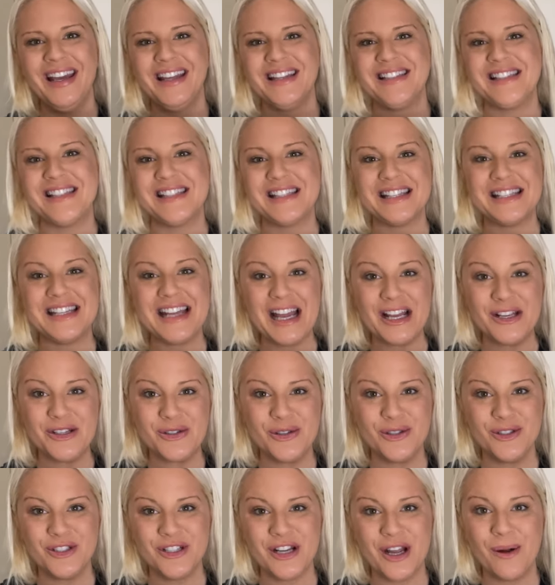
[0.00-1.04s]
This is a
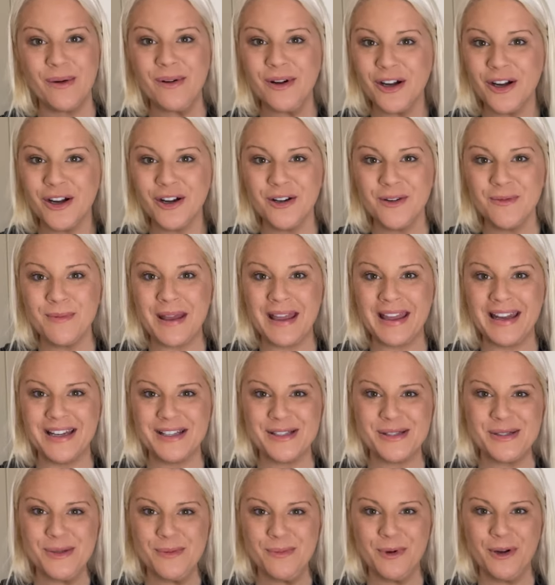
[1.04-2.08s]
textured shower curtain, making
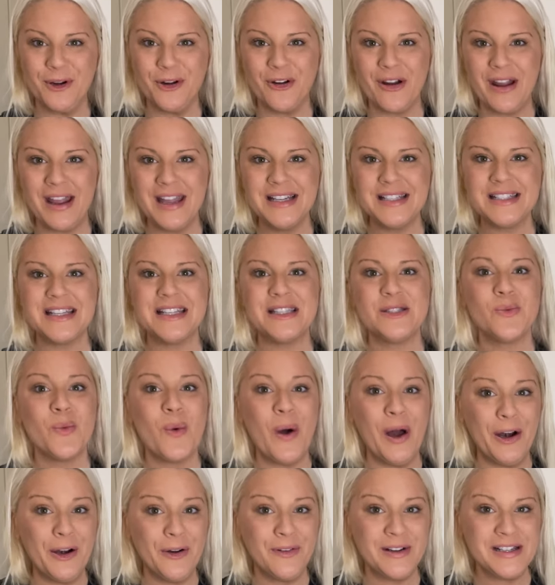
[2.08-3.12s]
it super great. It's
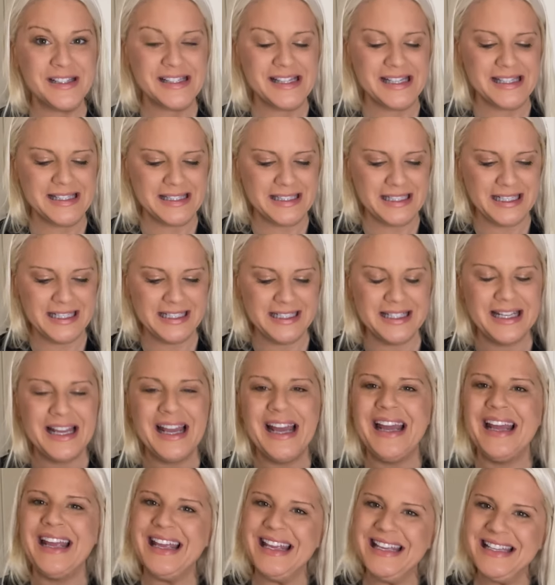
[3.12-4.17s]
water resistant,
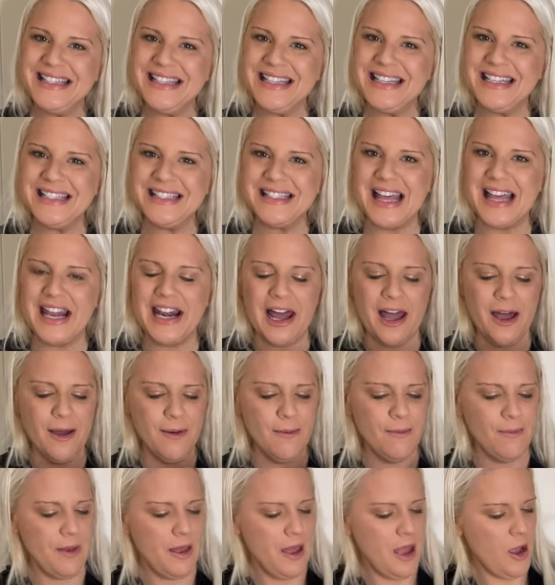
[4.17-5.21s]
easy to set
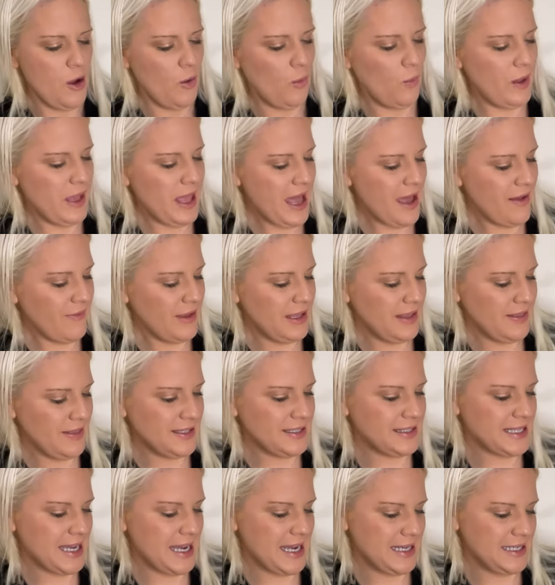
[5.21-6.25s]
up. We have it in
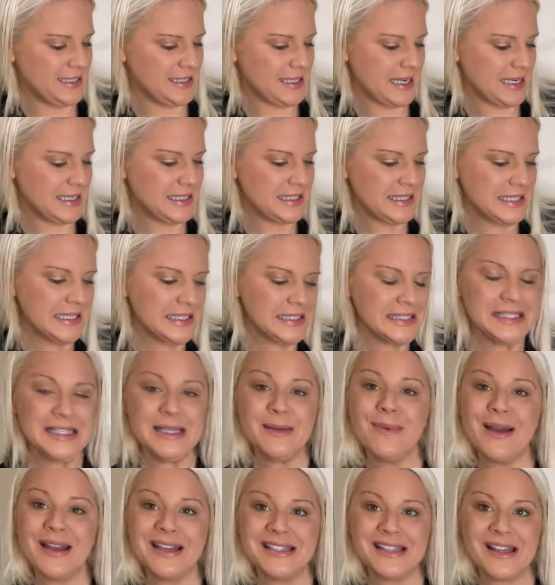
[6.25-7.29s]
the size
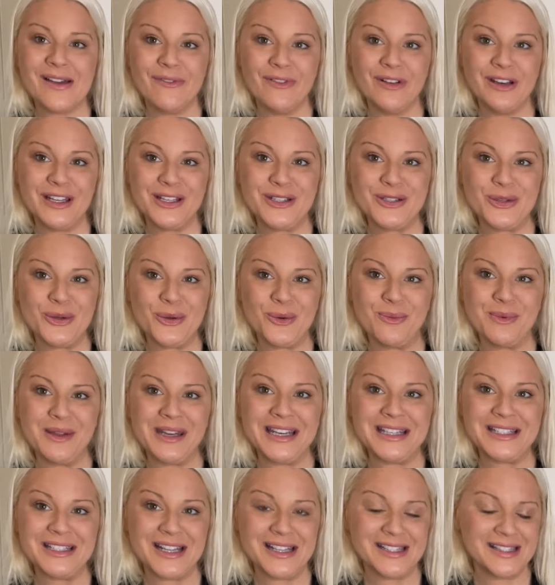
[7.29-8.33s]
60 by 72,
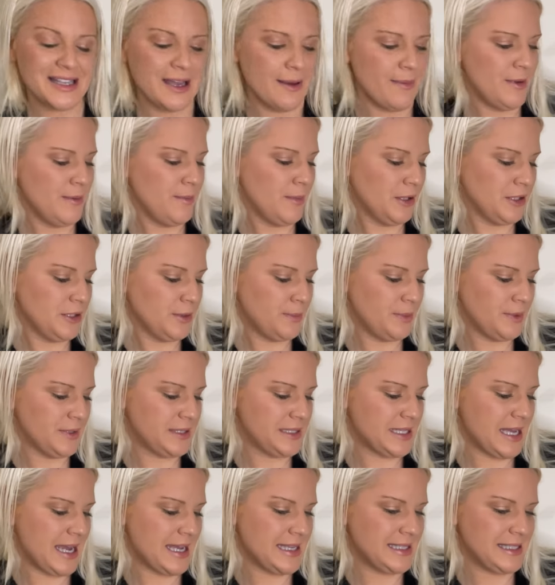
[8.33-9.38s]
but it does come in multiple
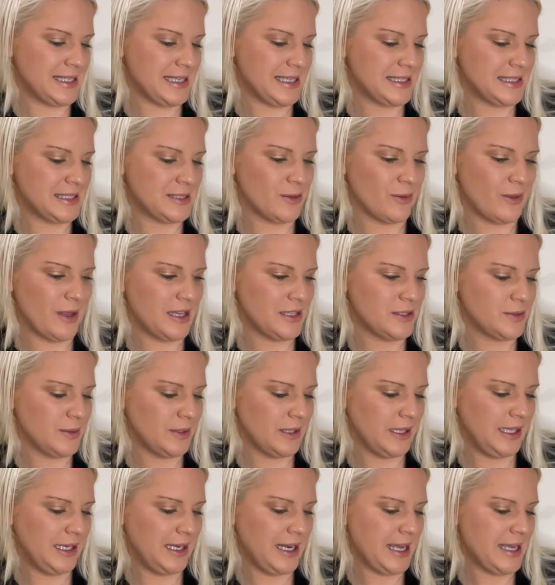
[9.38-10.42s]
sizes, so that's
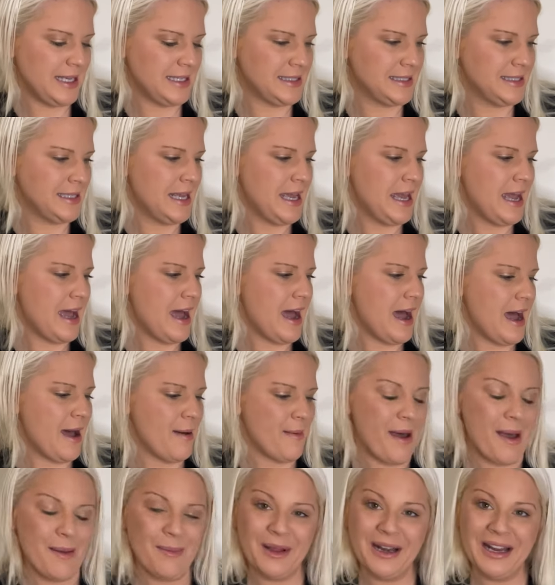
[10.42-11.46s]
really nice.
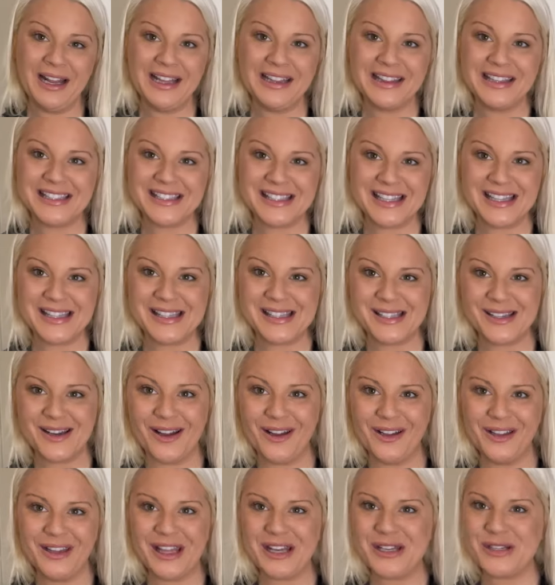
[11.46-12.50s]
Um, I'm gonna get this
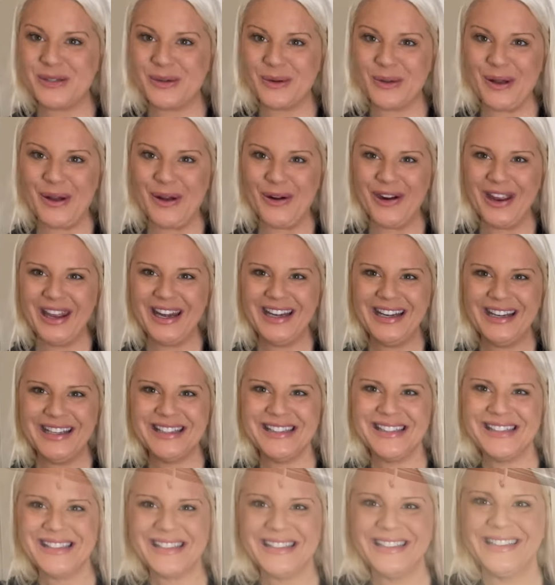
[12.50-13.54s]
installed and show you how great it
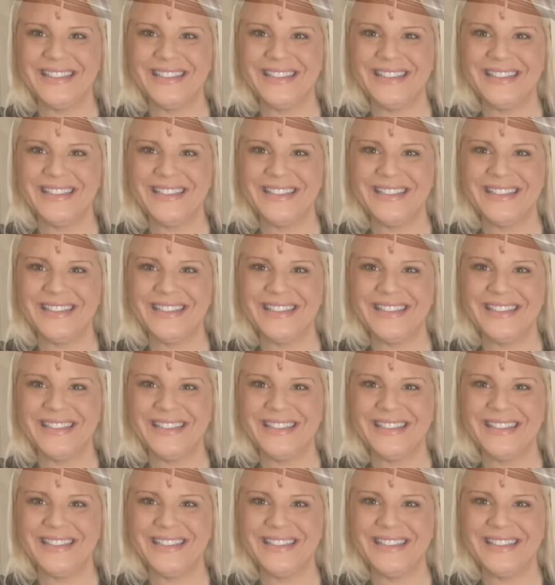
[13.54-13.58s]
is.